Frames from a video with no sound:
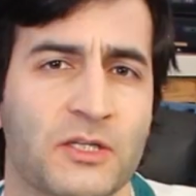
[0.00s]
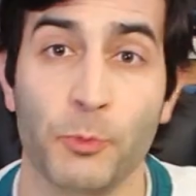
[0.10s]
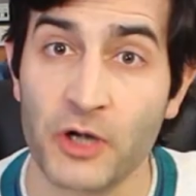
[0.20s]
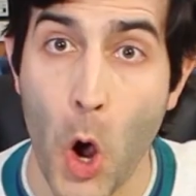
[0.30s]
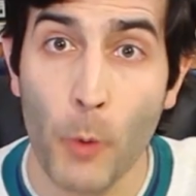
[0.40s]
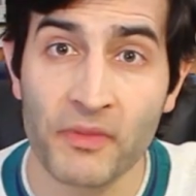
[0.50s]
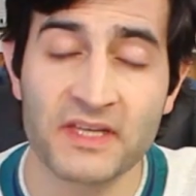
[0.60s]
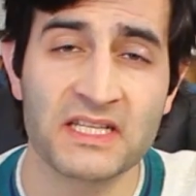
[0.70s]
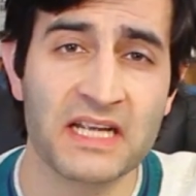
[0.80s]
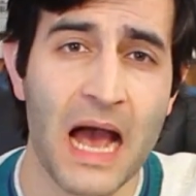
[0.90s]
So we're going to open
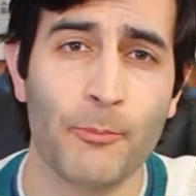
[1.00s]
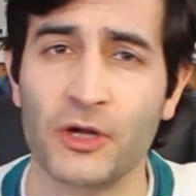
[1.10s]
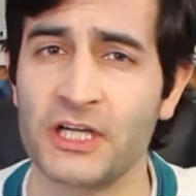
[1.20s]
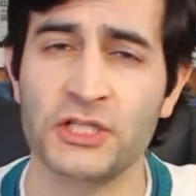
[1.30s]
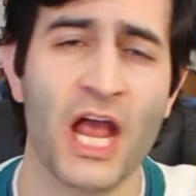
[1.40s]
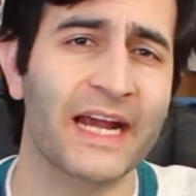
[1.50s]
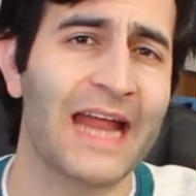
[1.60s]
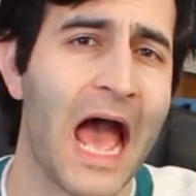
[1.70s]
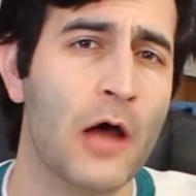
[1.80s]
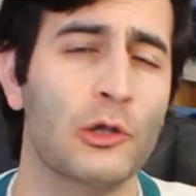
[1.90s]
this thing up, we're going to check it
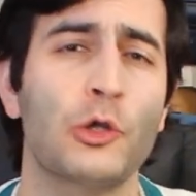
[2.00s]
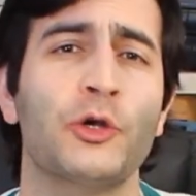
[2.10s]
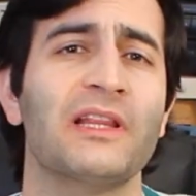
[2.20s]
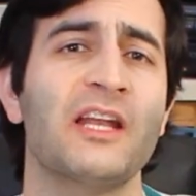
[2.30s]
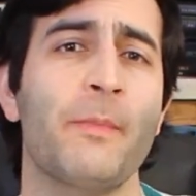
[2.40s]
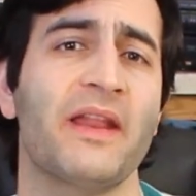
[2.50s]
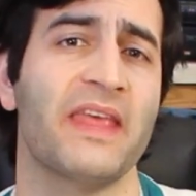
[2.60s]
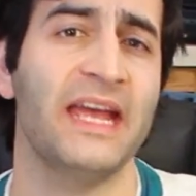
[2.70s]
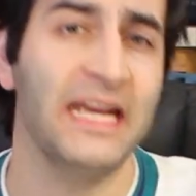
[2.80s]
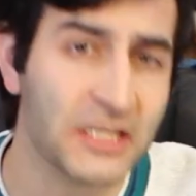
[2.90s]
out, learn a little bit of
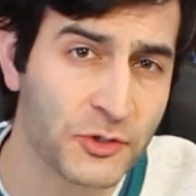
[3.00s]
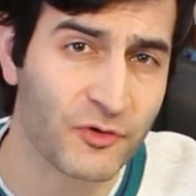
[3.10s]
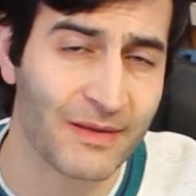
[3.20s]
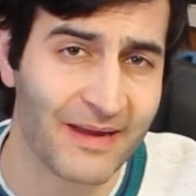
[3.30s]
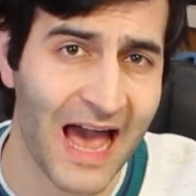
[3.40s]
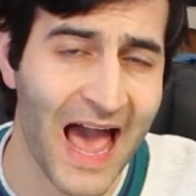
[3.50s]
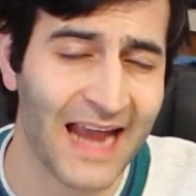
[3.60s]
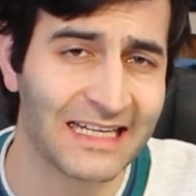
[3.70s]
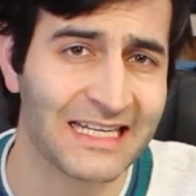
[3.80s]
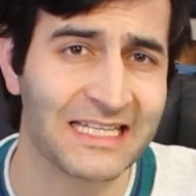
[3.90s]
the history
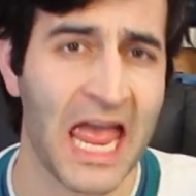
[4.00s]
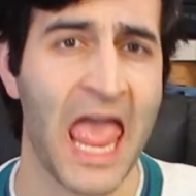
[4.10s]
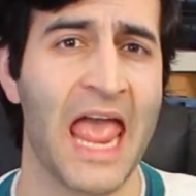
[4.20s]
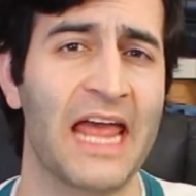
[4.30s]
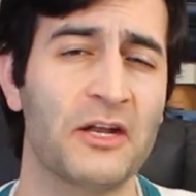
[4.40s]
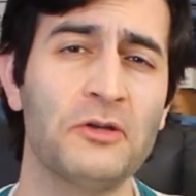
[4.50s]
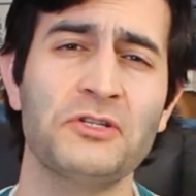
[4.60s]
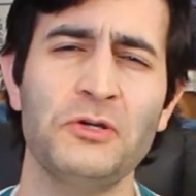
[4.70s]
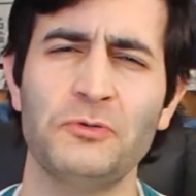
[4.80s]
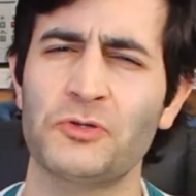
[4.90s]
behind it, and
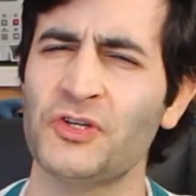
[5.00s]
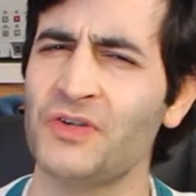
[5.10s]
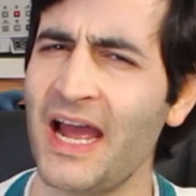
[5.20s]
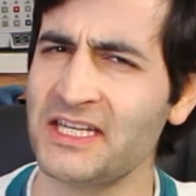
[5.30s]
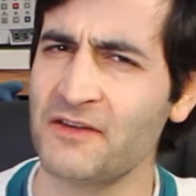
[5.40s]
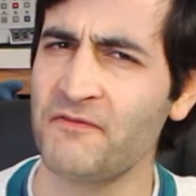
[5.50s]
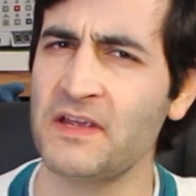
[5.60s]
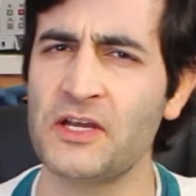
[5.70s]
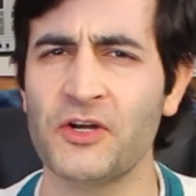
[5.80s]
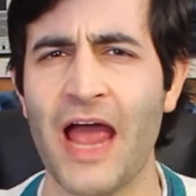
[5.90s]
also try to
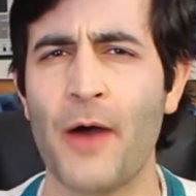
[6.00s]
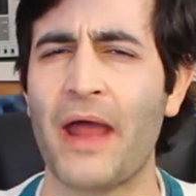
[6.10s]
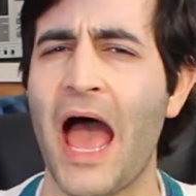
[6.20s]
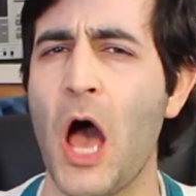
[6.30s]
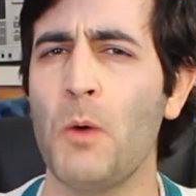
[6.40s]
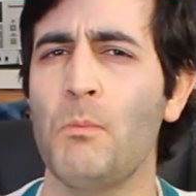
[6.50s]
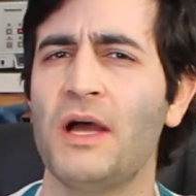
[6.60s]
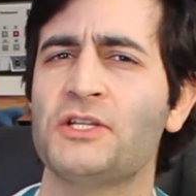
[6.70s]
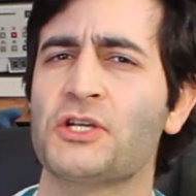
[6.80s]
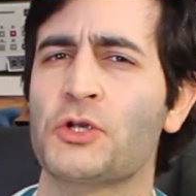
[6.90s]
figure out how
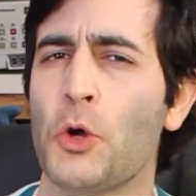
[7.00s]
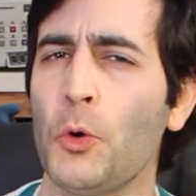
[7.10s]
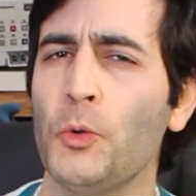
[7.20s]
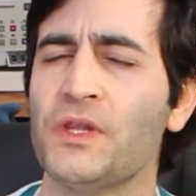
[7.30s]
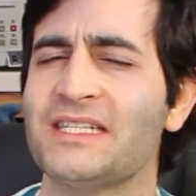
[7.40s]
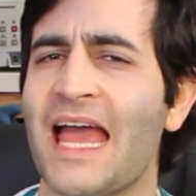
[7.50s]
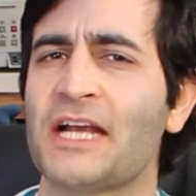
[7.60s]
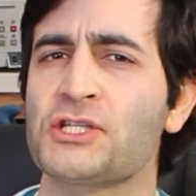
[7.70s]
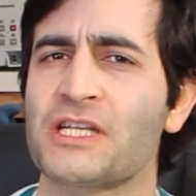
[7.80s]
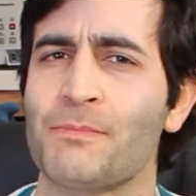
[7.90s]
much gold is
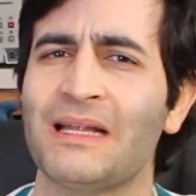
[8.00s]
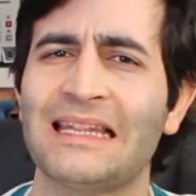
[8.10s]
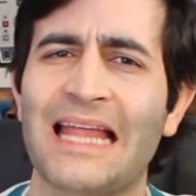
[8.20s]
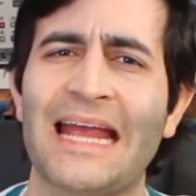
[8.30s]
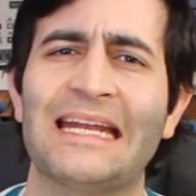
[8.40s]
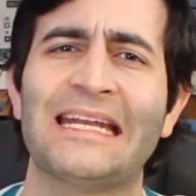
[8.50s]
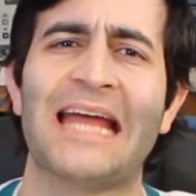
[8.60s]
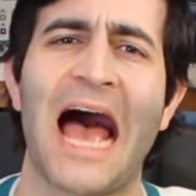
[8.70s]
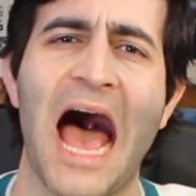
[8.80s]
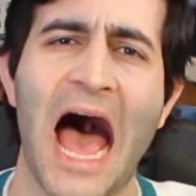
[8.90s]
actually
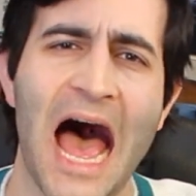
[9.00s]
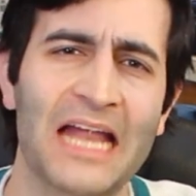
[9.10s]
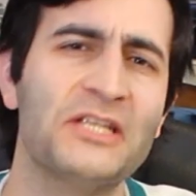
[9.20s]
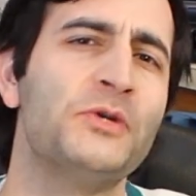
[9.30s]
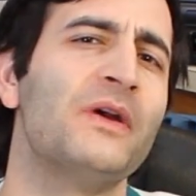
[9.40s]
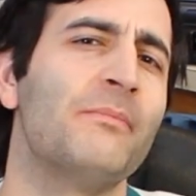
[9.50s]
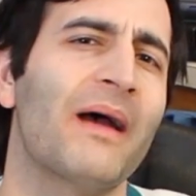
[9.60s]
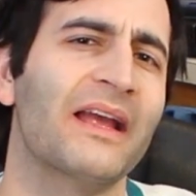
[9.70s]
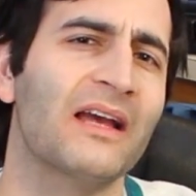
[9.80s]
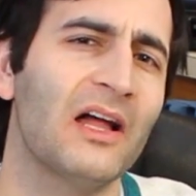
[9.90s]
plated onto it
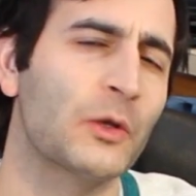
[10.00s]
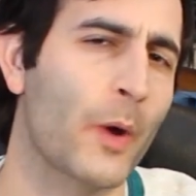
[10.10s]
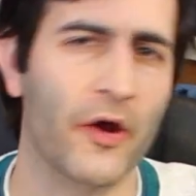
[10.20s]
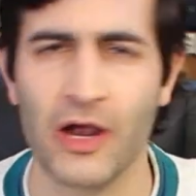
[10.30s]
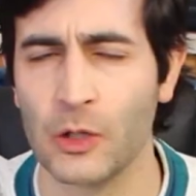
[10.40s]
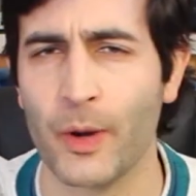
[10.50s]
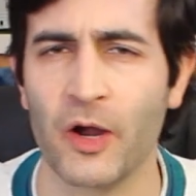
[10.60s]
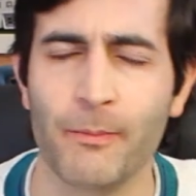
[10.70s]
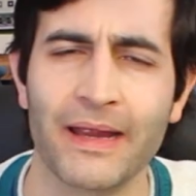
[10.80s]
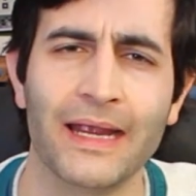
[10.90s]
by Colorware.
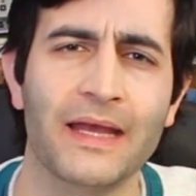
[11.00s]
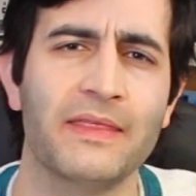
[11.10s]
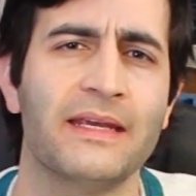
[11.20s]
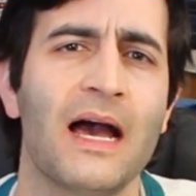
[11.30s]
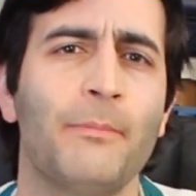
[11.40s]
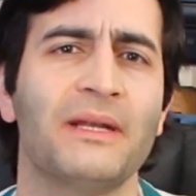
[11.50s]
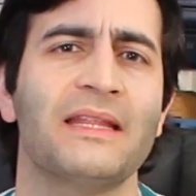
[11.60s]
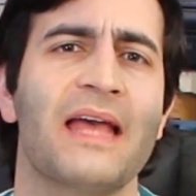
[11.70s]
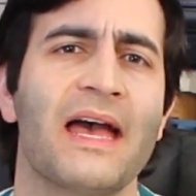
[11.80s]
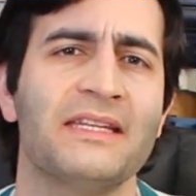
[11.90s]
Colorware being the
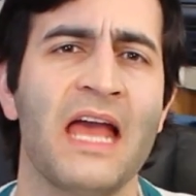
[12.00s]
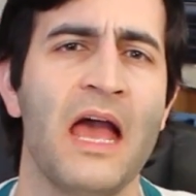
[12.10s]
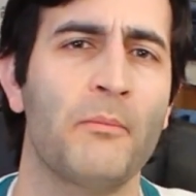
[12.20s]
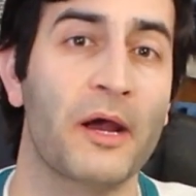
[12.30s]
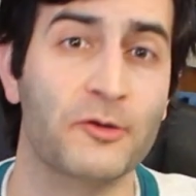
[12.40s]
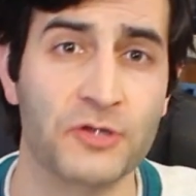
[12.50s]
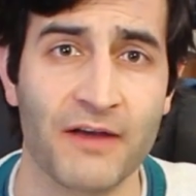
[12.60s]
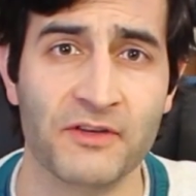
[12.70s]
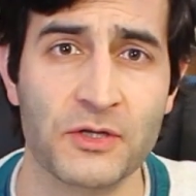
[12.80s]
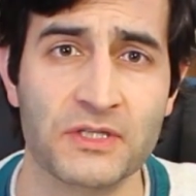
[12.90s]
company that
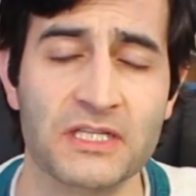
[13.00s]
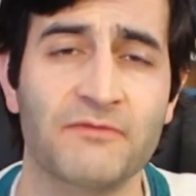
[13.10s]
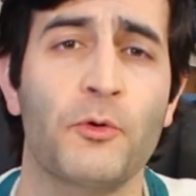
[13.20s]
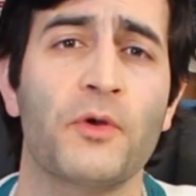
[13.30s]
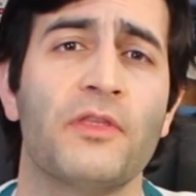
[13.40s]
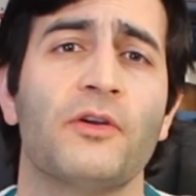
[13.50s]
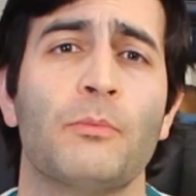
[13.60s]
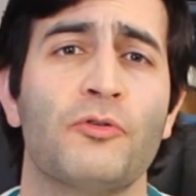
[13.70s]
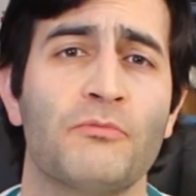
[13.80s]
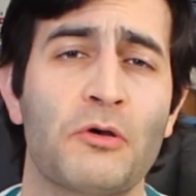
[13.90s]
Microsoft uses for their
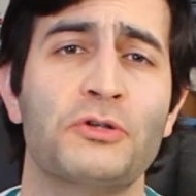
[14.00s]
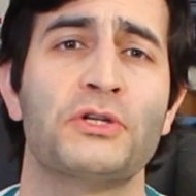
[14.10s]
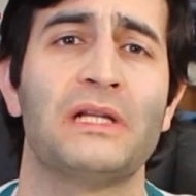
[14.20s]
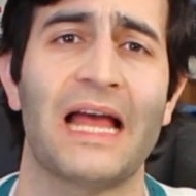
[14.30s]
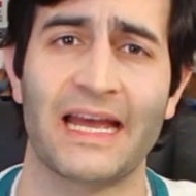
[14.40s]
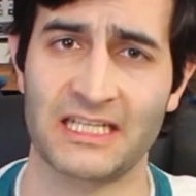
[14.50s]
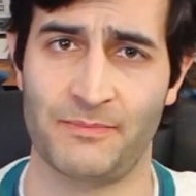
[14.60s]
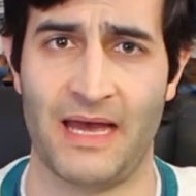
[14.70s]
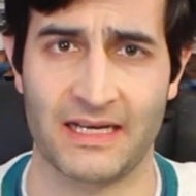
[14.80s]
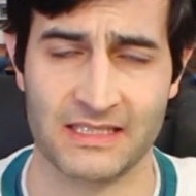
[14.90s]
promotional
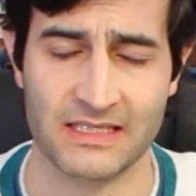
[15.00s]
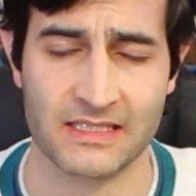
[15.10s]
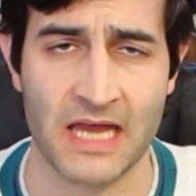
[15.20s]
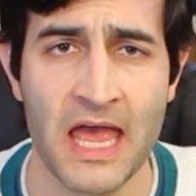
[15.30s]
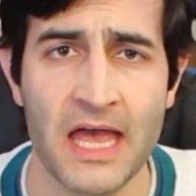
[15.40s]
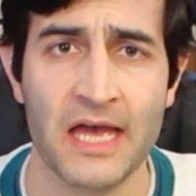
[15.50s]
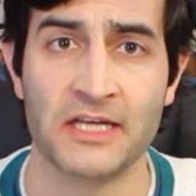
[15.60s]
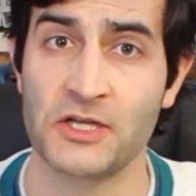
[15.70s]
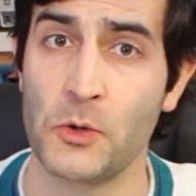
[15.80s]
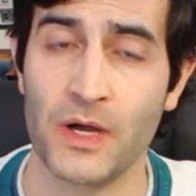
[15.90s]
Xboxes.
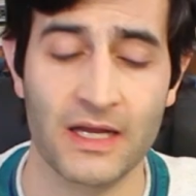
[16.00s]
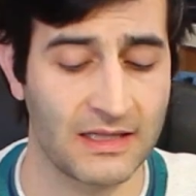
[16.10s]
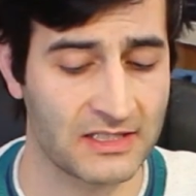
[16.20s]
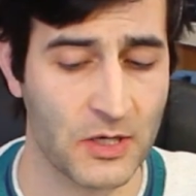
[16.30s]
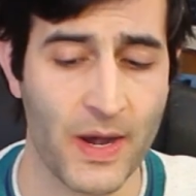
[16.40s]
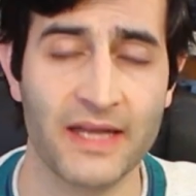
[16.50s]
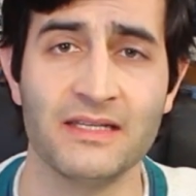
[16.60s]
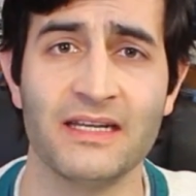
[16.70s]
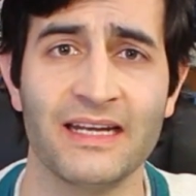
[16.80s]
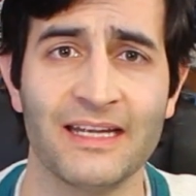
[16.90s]
So let's go ahead
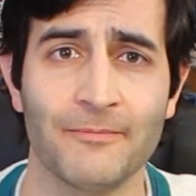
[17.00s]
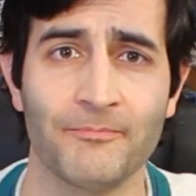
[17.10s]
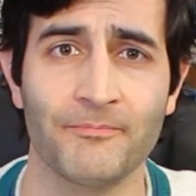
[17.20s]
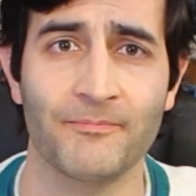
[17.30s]
and dig in.